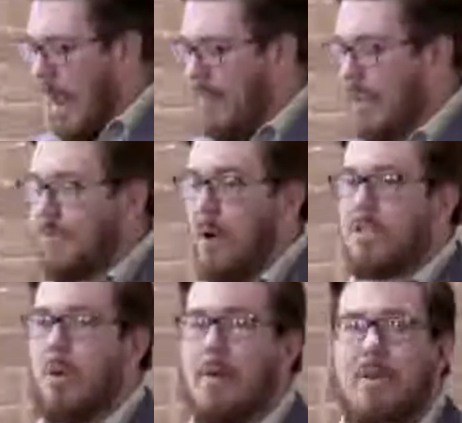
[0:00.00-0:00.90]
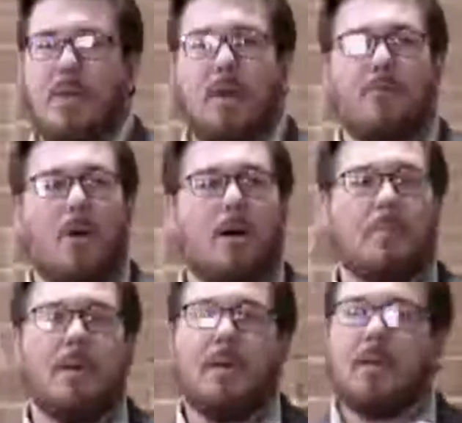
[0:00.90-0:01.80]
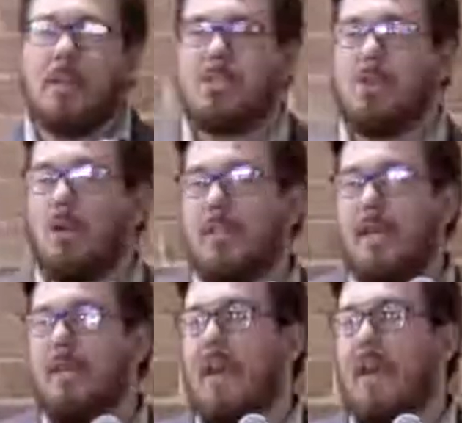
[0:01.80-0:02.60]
And these folks do everything from consulting,